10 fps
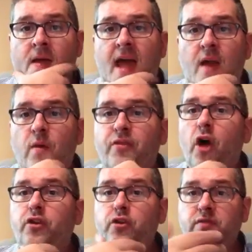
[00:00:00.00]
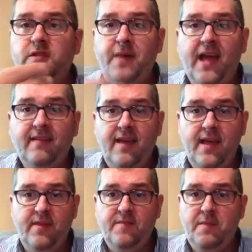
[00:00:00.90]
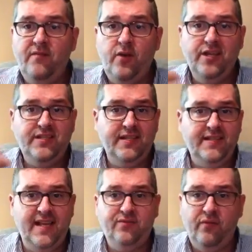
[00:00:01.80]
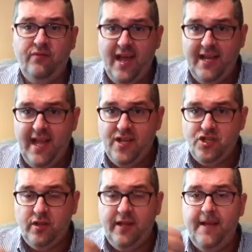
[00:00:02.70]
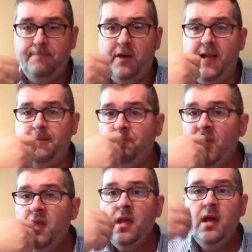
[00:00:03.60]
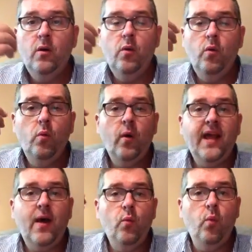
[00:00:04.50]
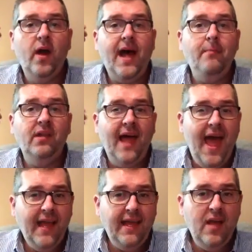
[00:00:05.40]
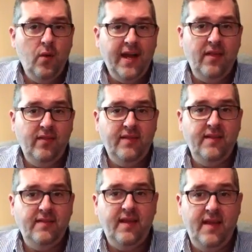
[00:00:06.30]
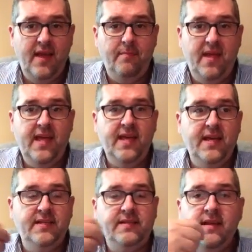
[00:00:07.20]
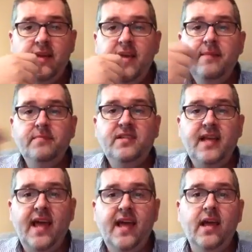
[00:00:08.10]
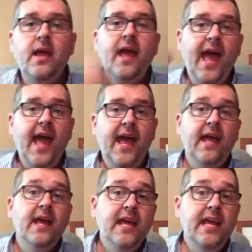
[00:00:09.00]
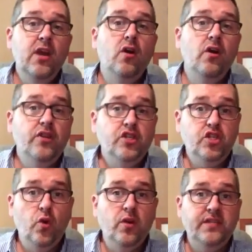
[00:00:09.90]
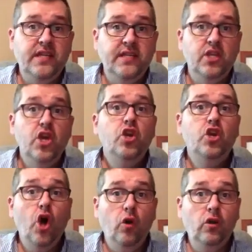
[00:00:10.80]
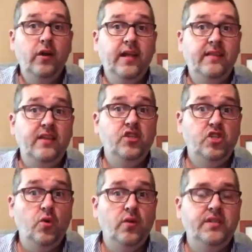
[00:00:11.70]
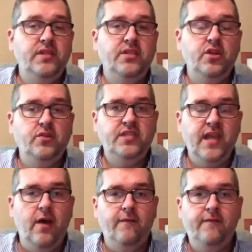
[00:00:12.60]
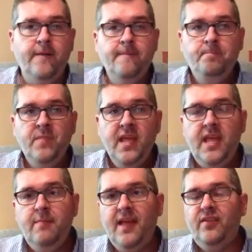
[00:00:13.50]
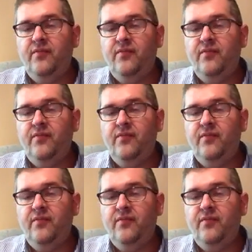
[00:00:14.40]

and with all due respect to him, he's been very successful financially, but what I'm lacking when I listen to him is him saying, hey, here are the sources. Go look at these sources yourself. He makes